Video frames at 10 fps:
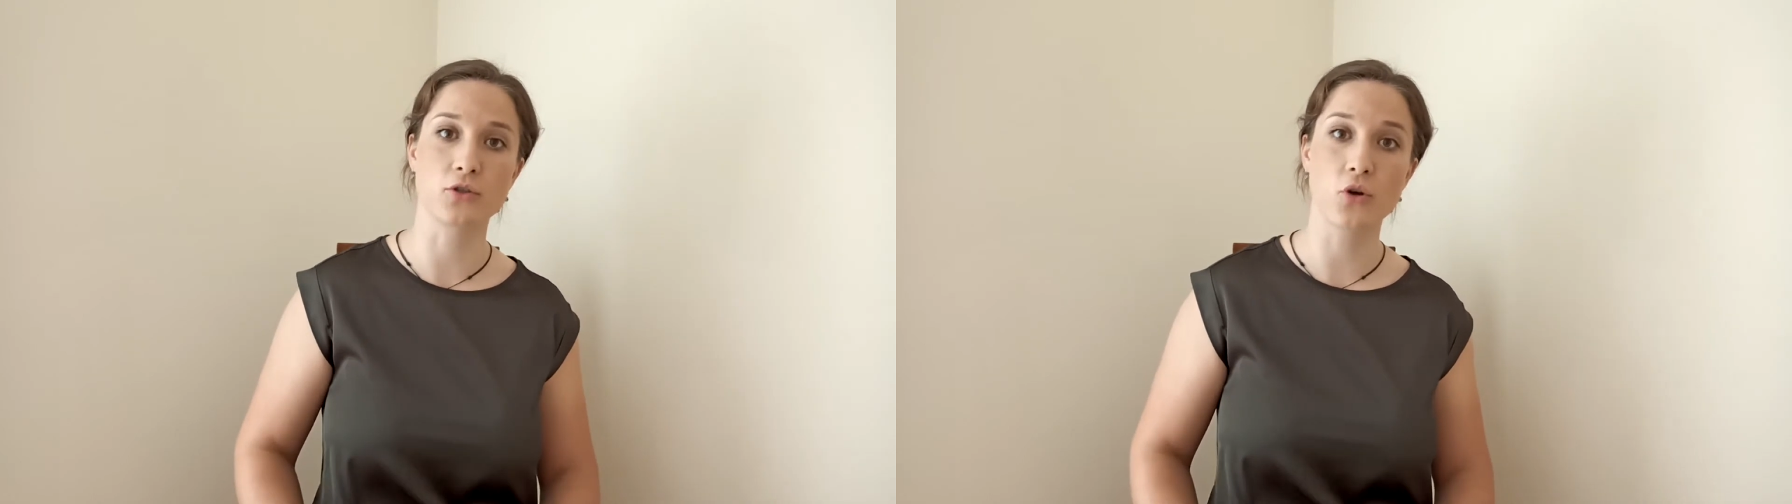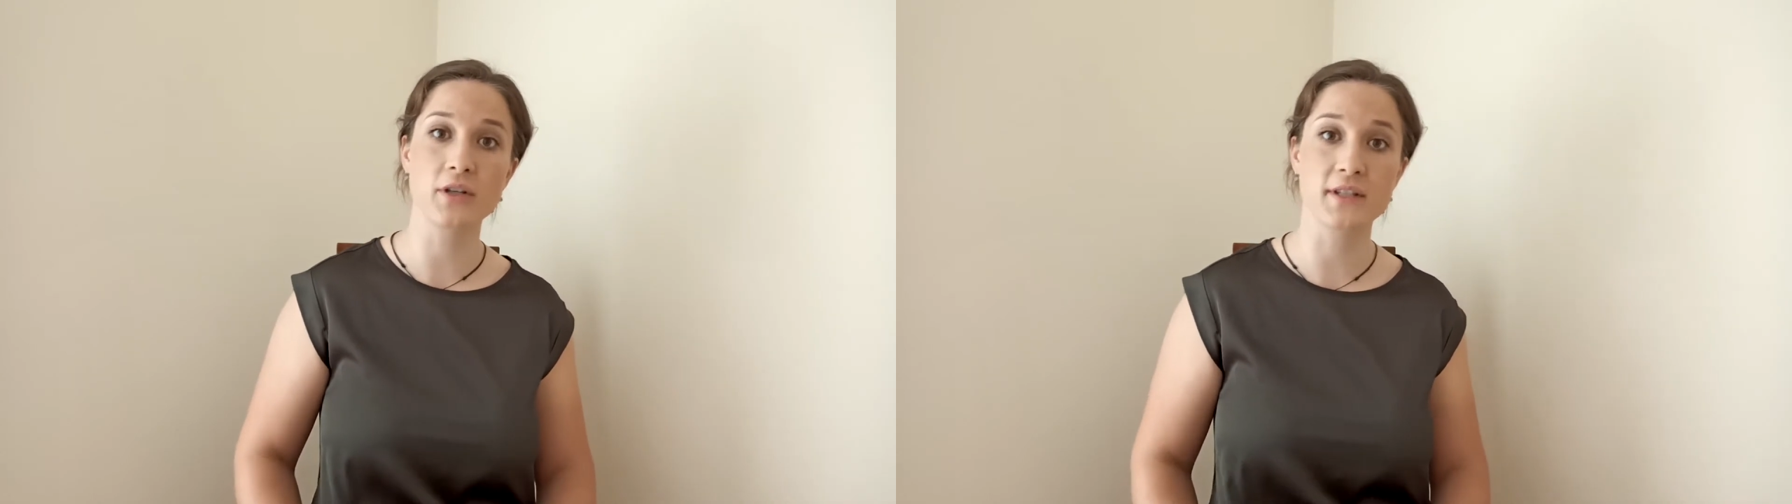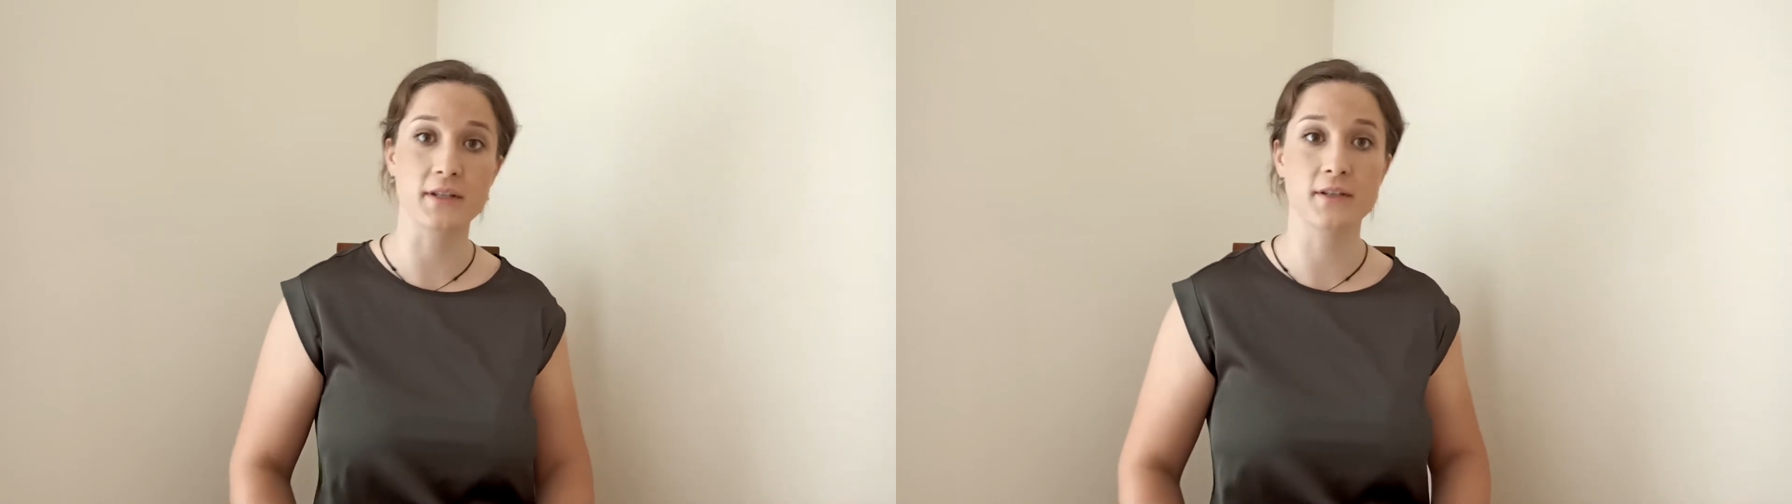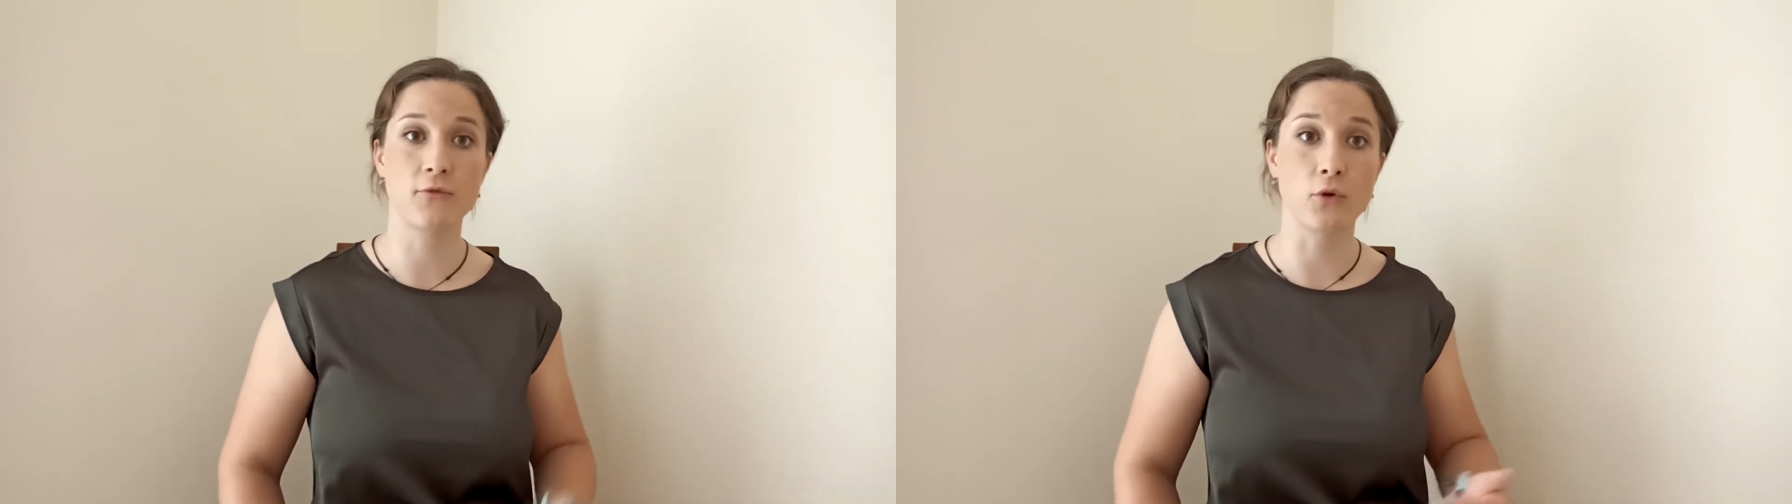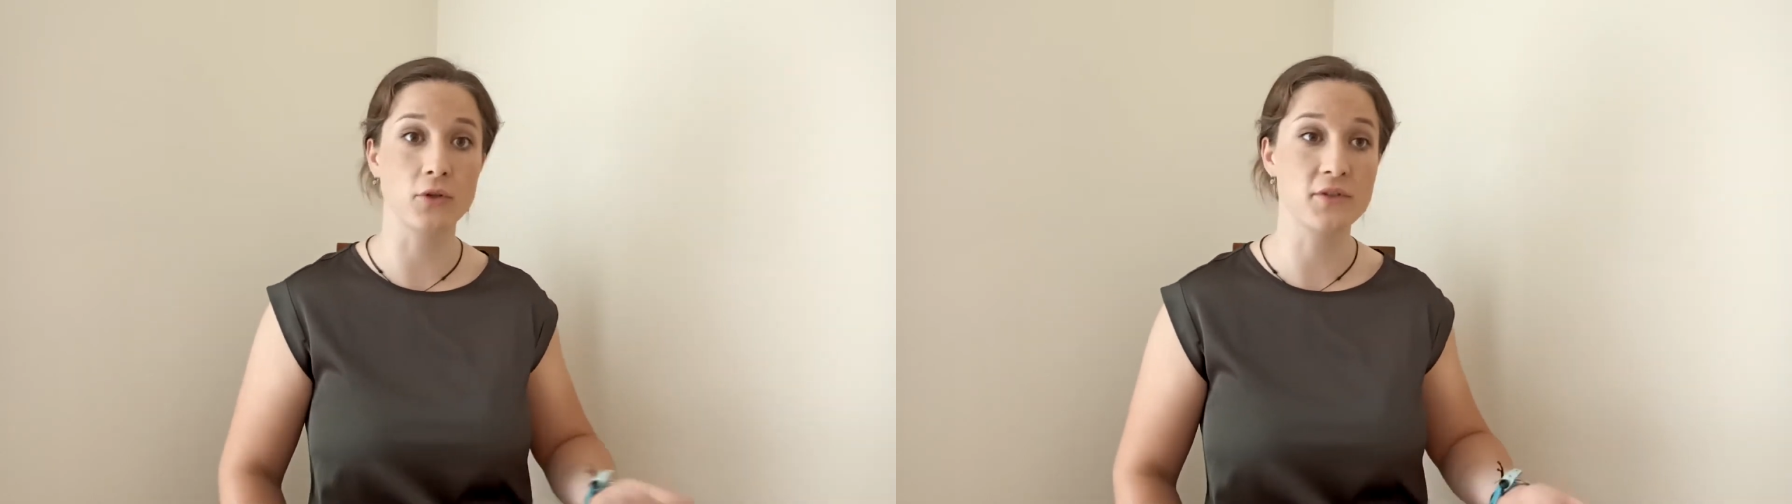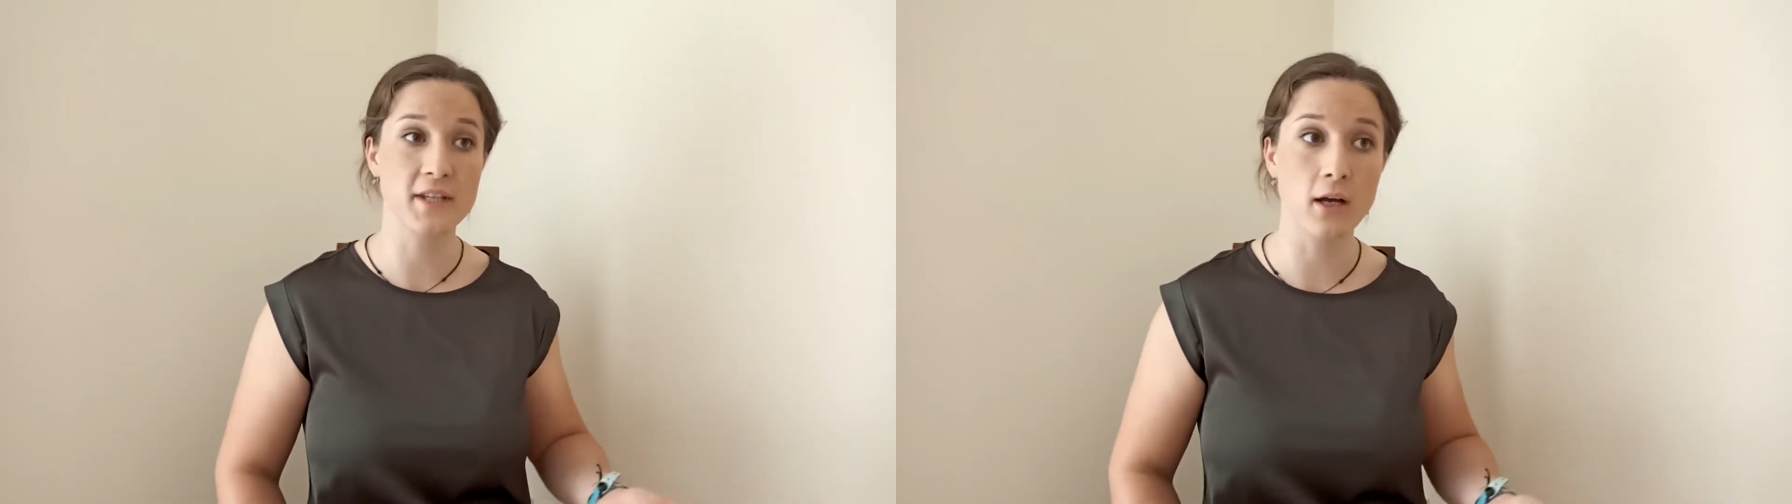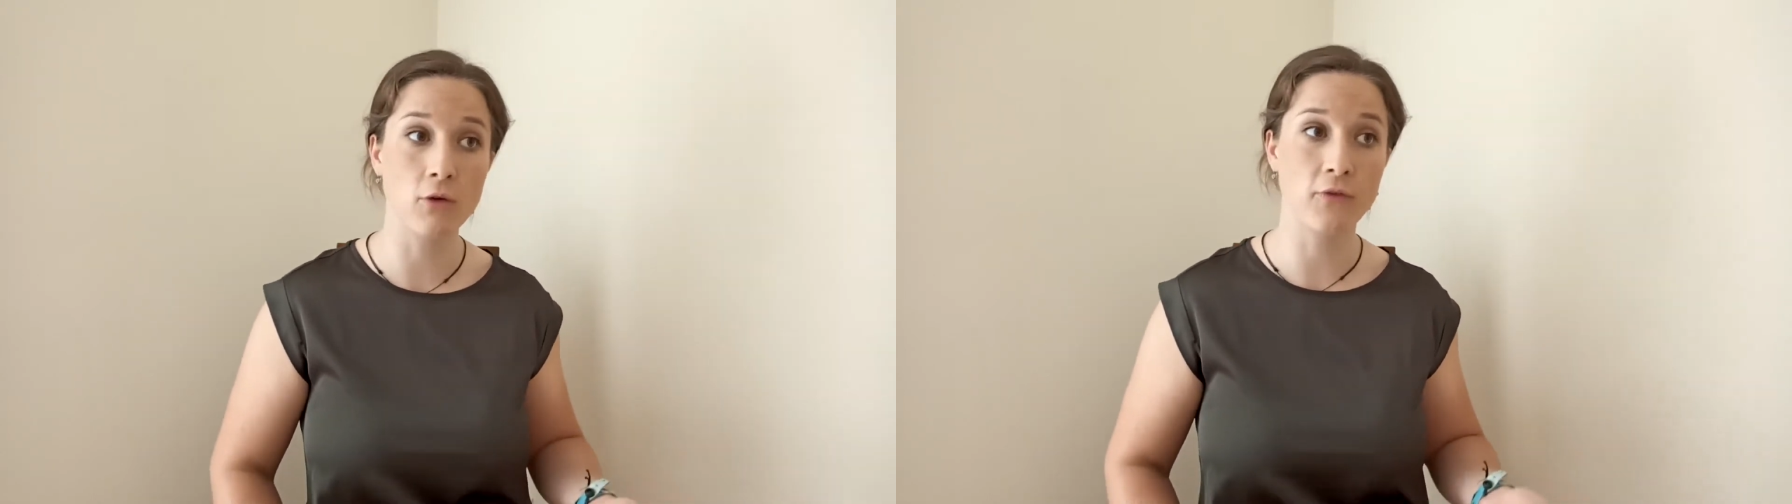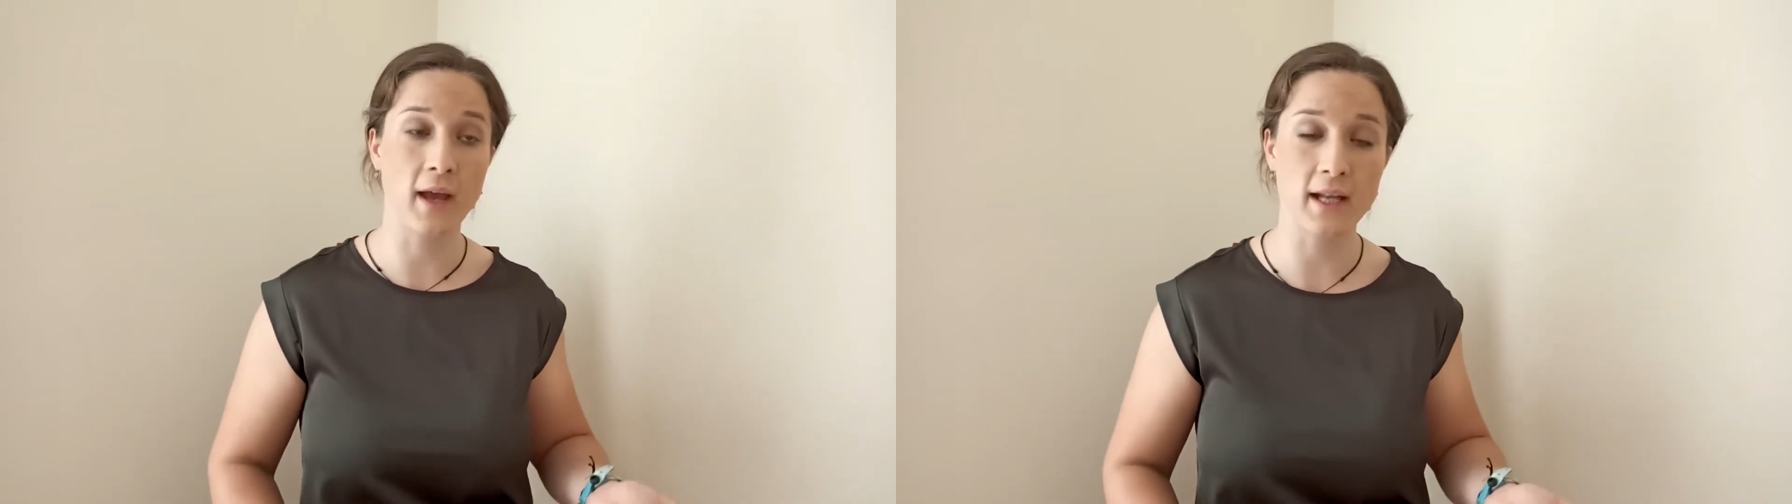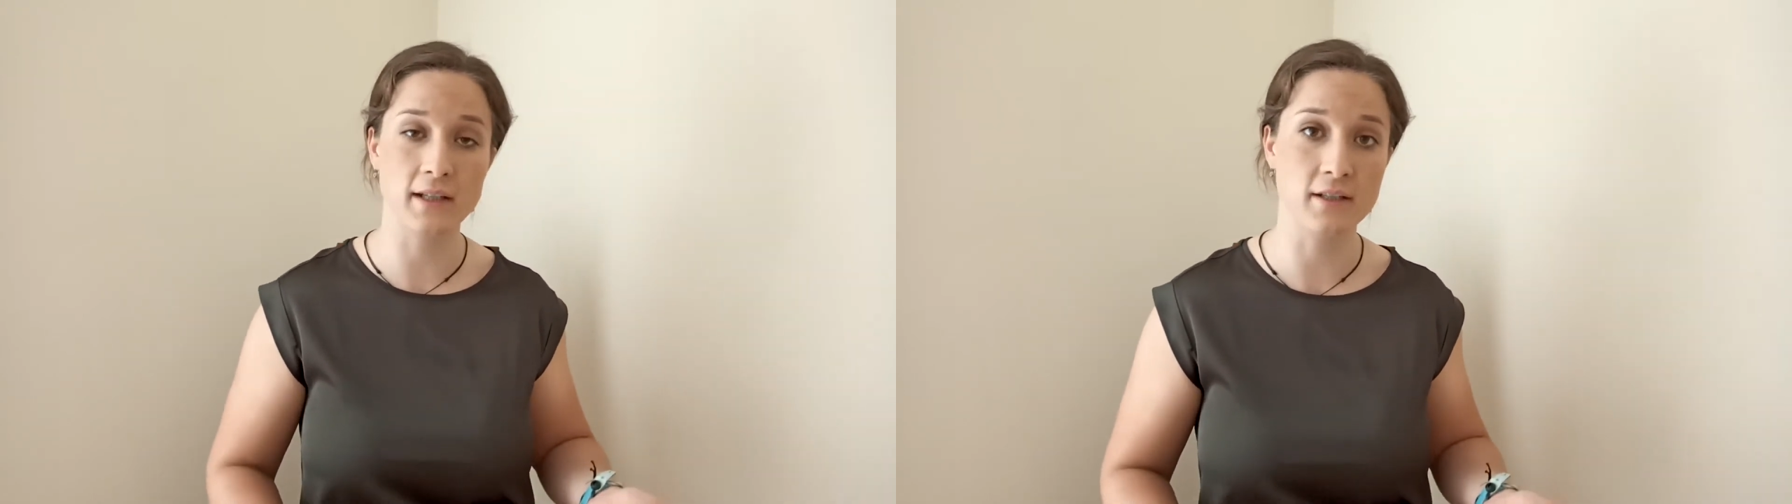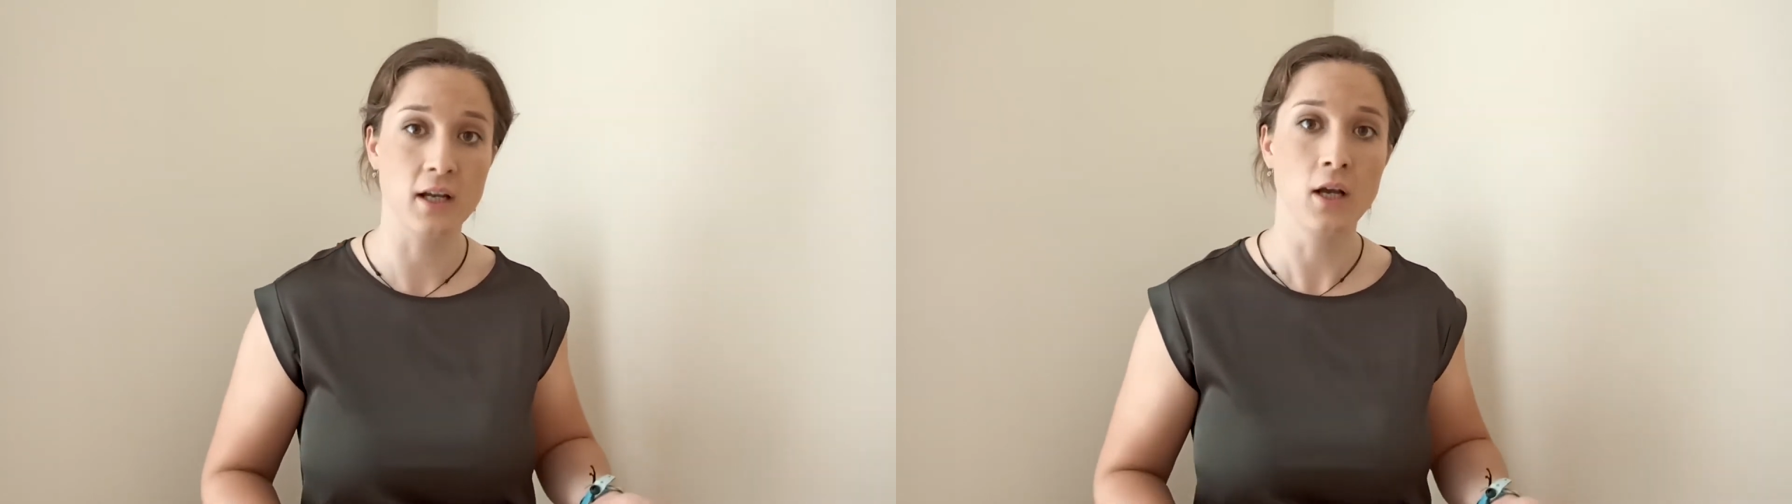choices for yourself and